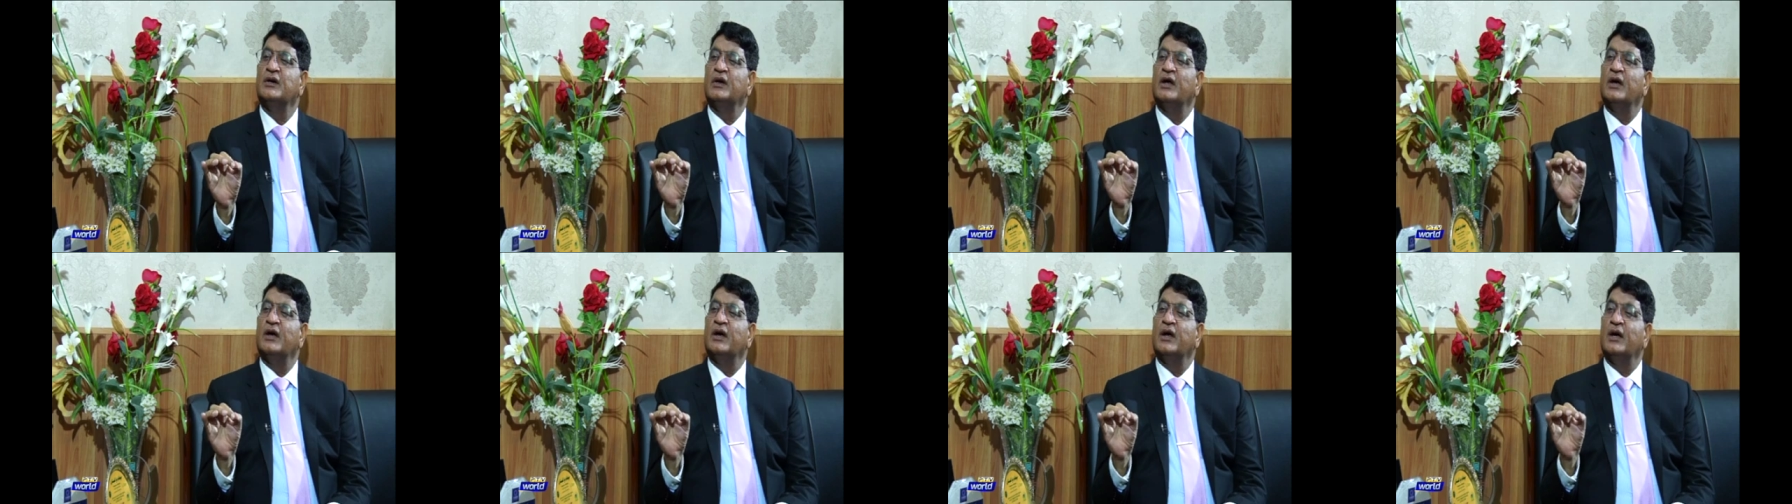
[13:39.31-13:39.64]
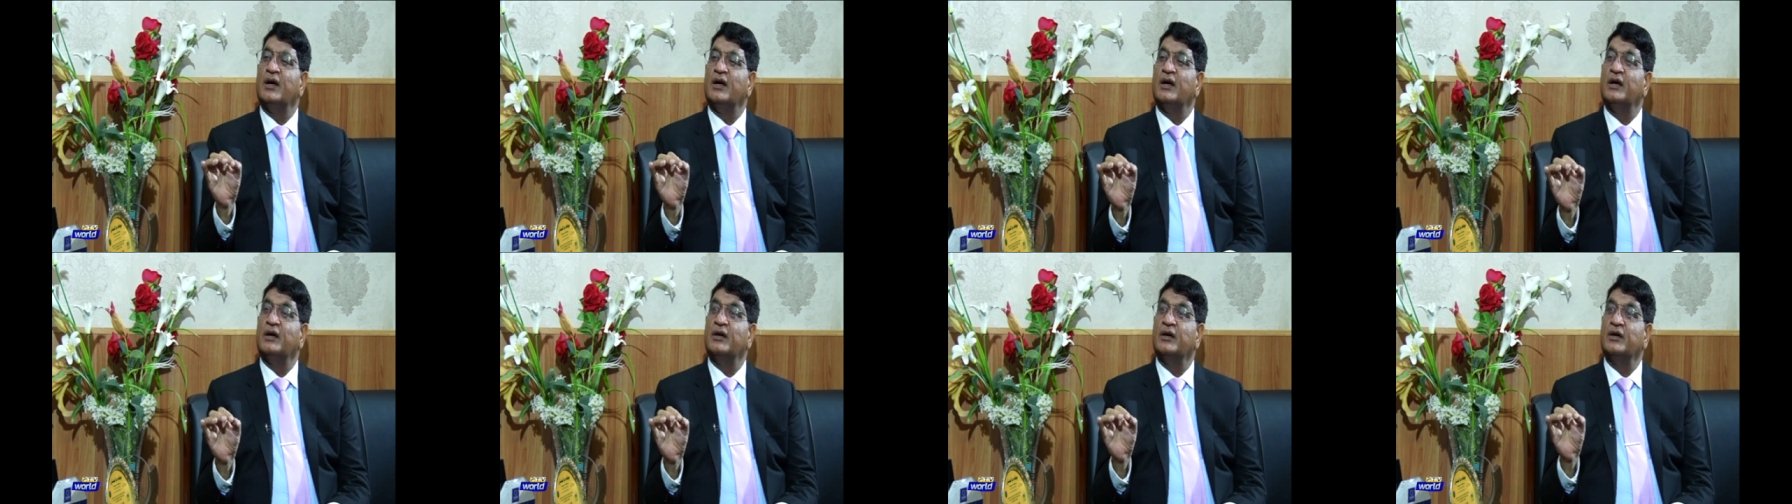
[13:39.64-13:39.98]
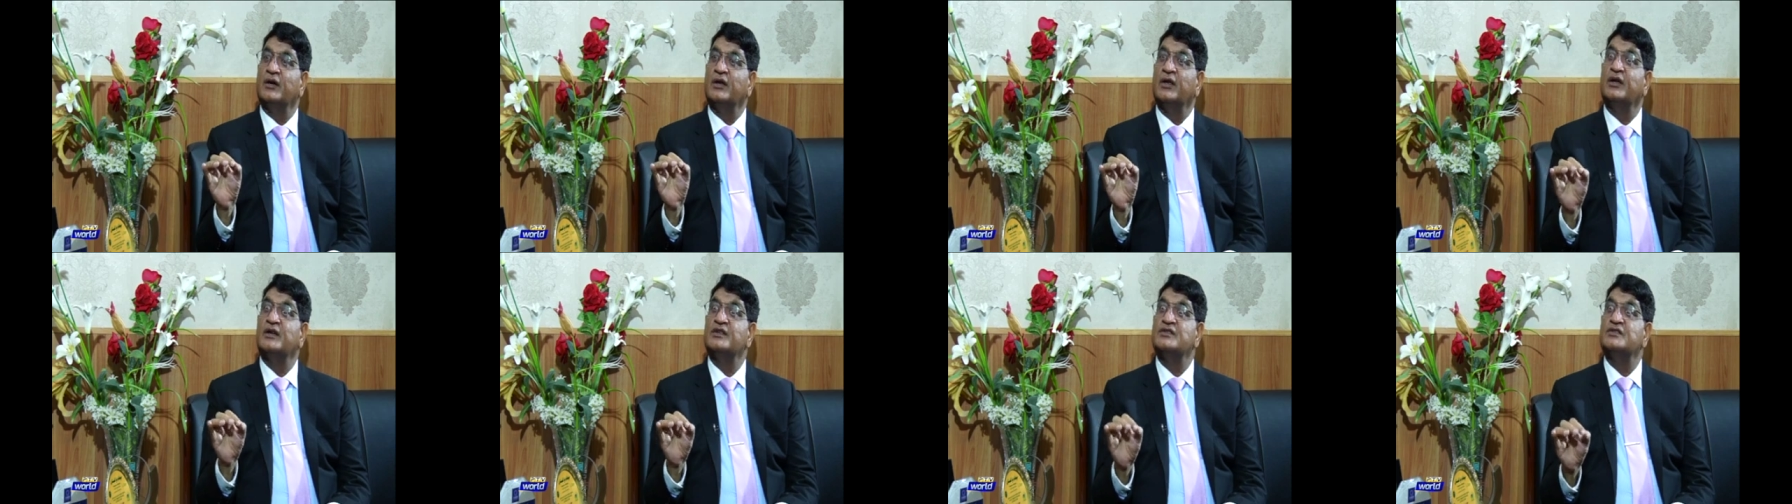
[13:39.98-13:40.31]

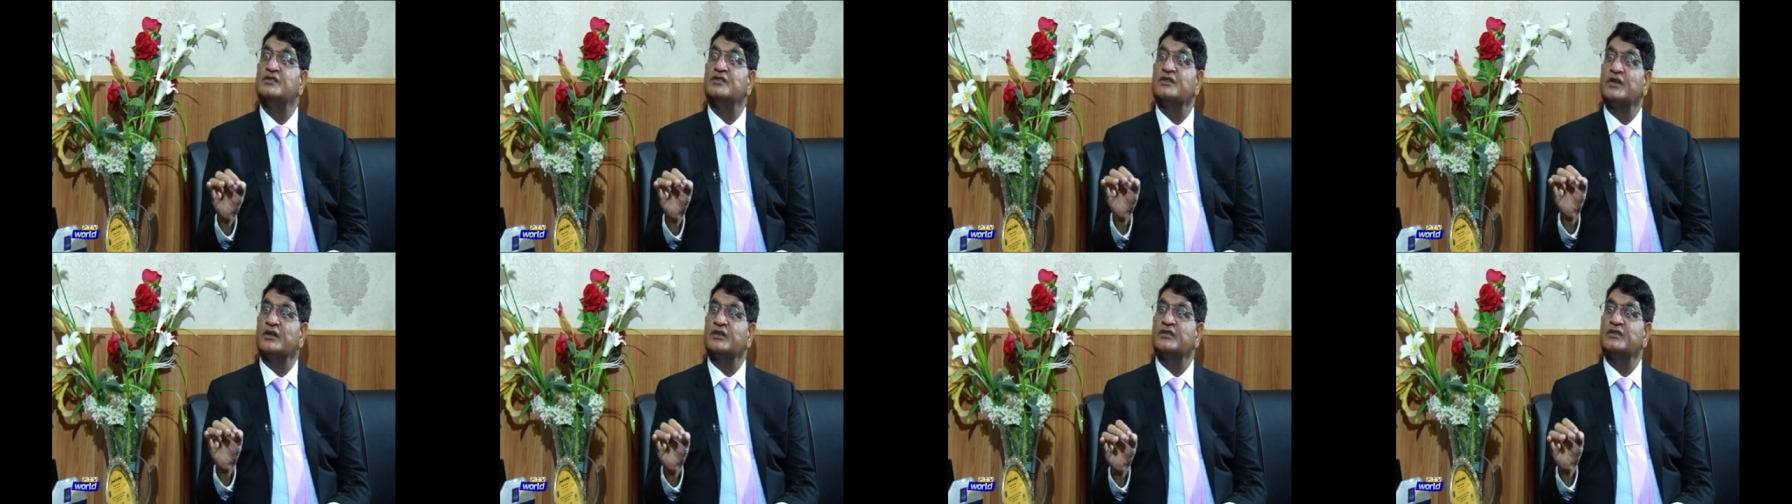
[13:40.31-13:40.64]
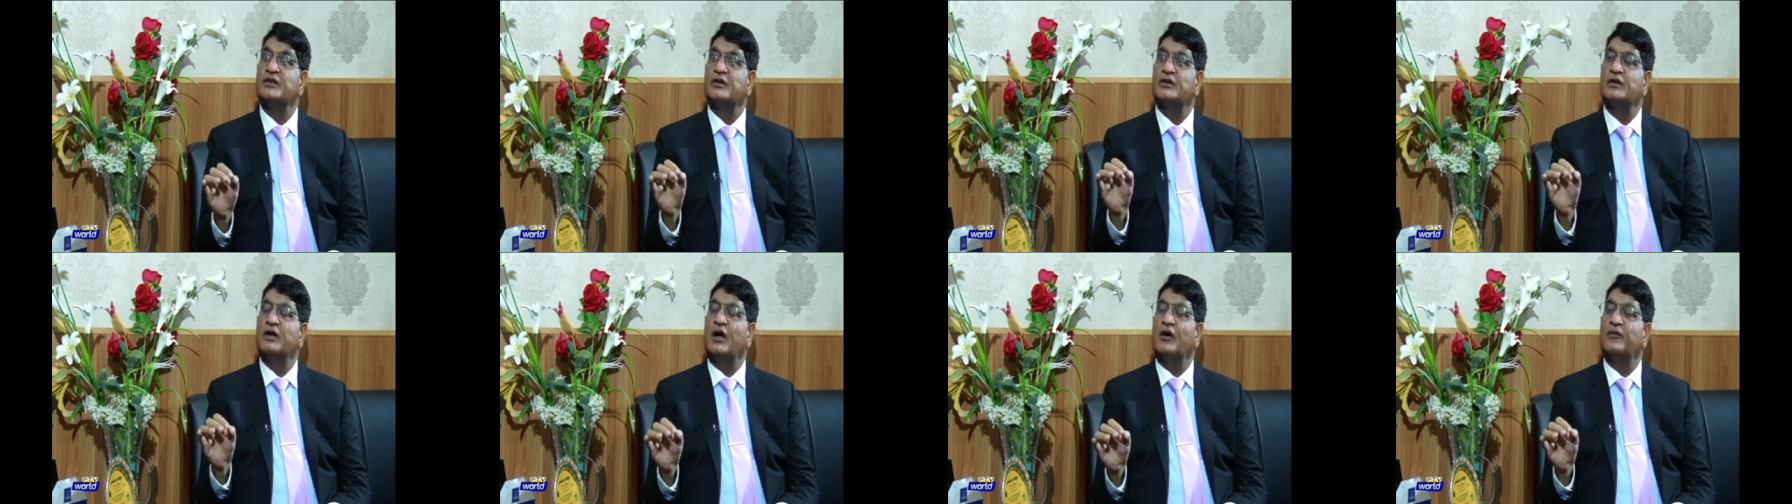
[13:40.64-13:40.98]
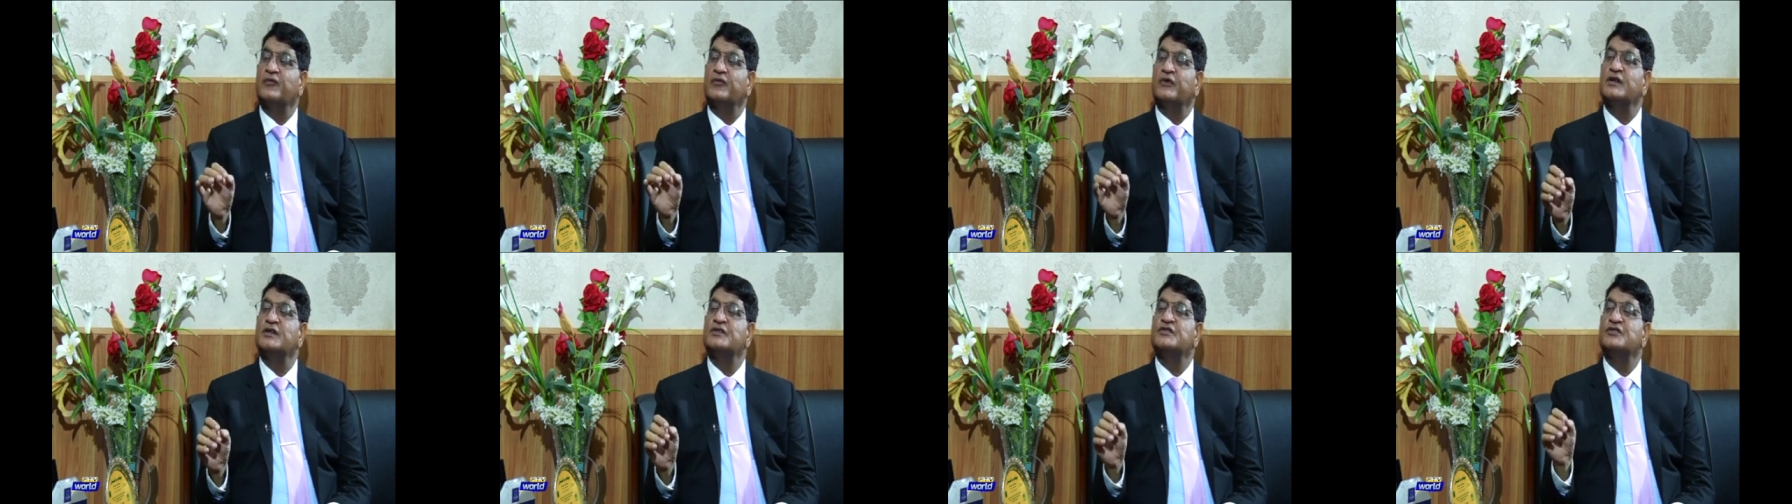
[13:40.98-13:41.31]
Reconstruction of
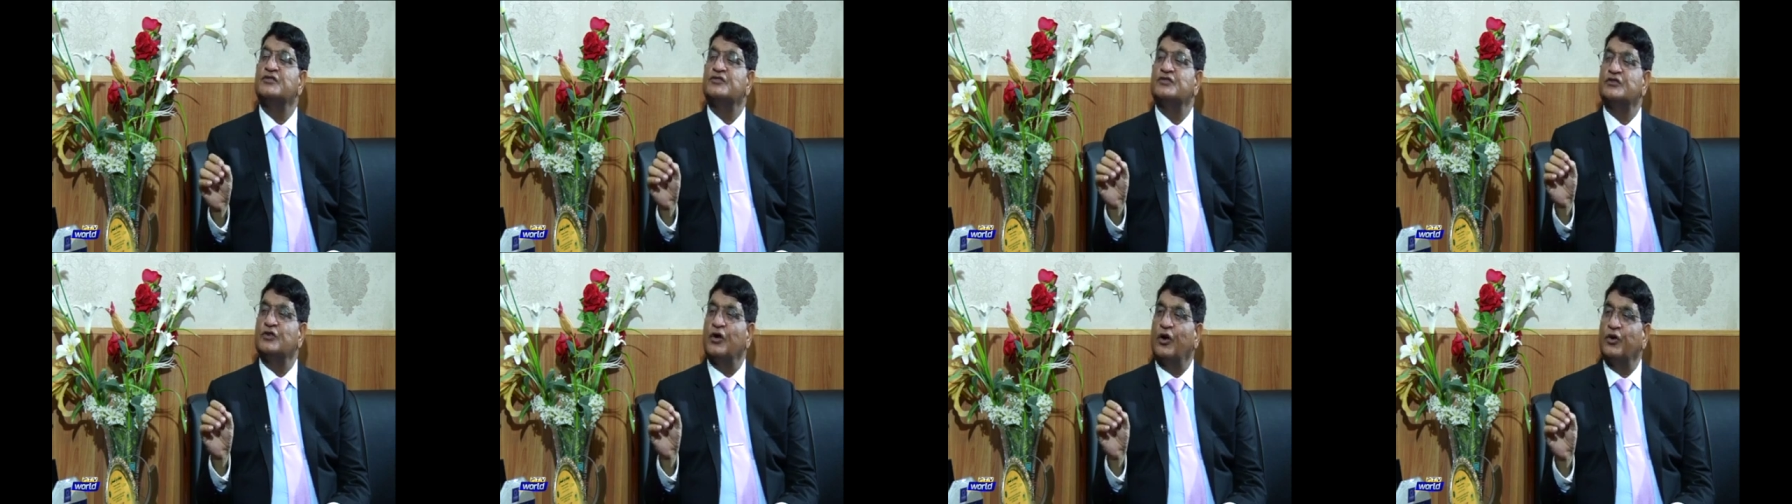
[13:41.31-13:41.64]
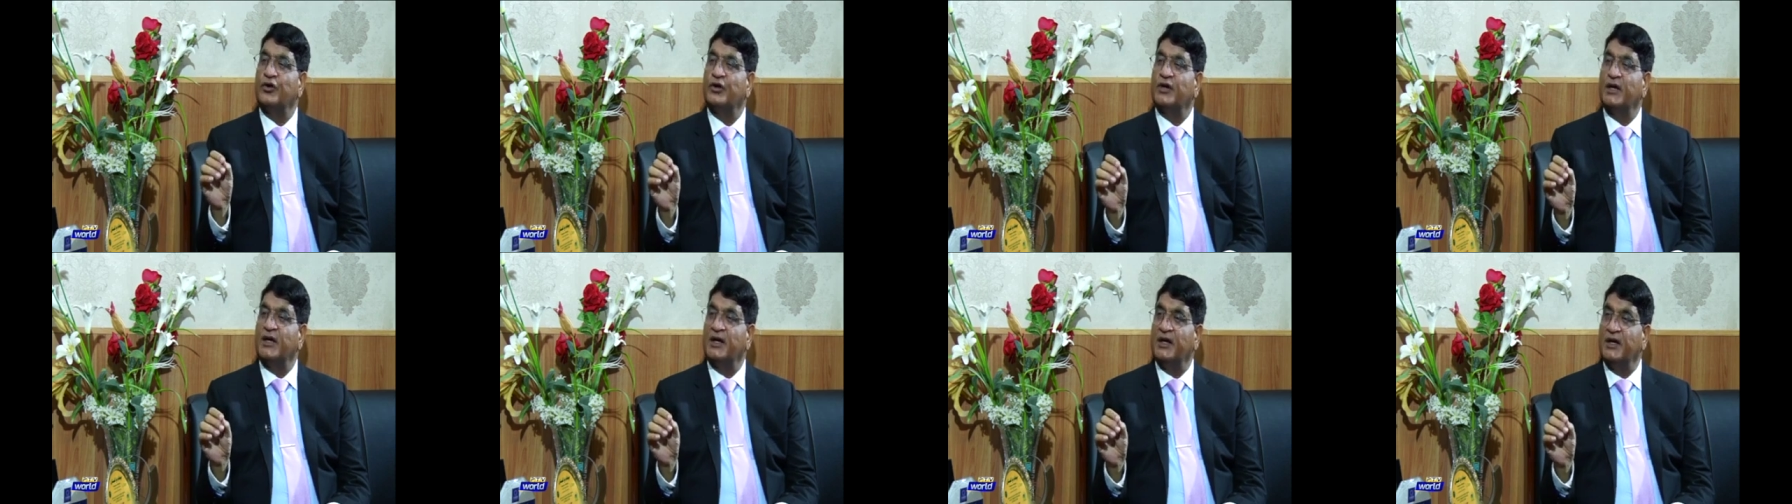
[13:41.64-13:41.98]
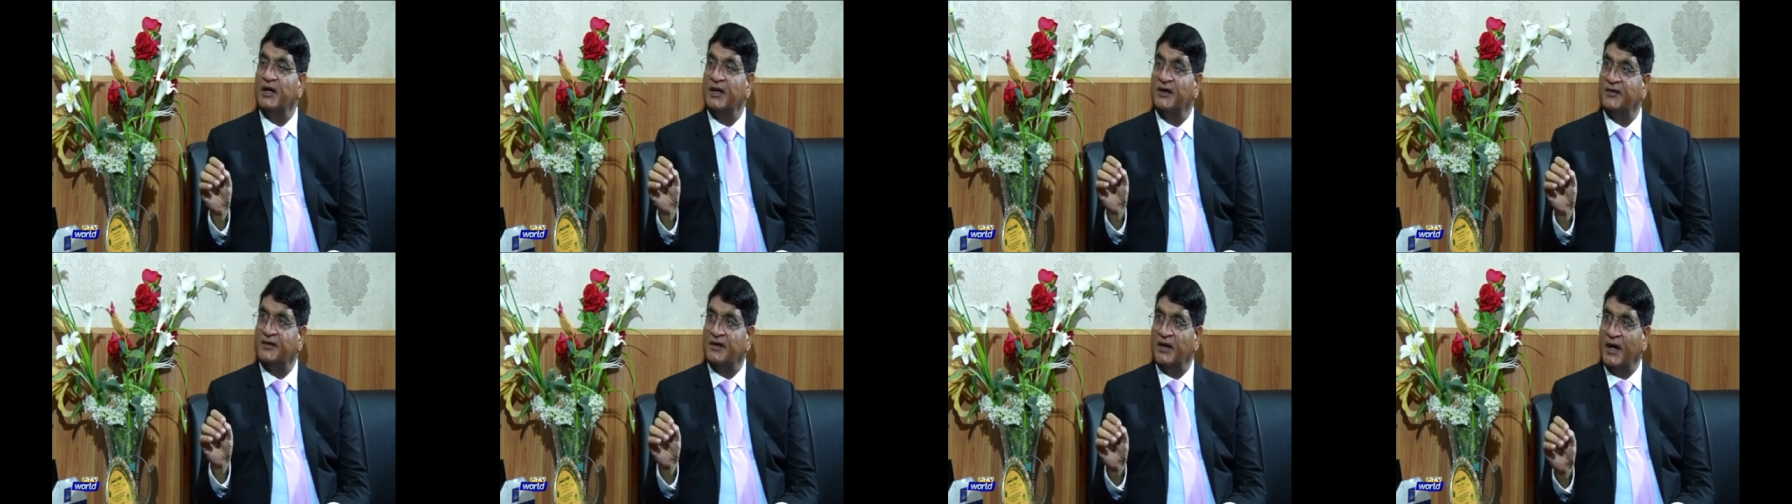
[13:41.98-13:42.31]
Religious Thought in
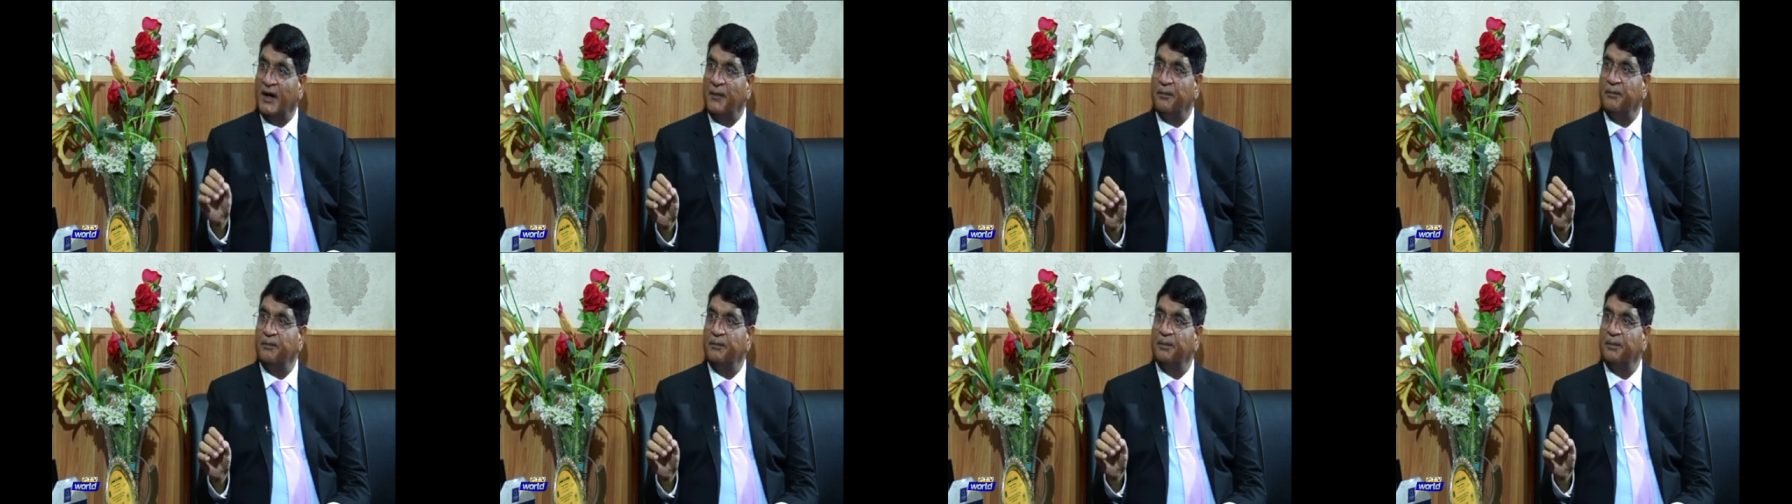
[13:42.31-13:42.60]
Islam.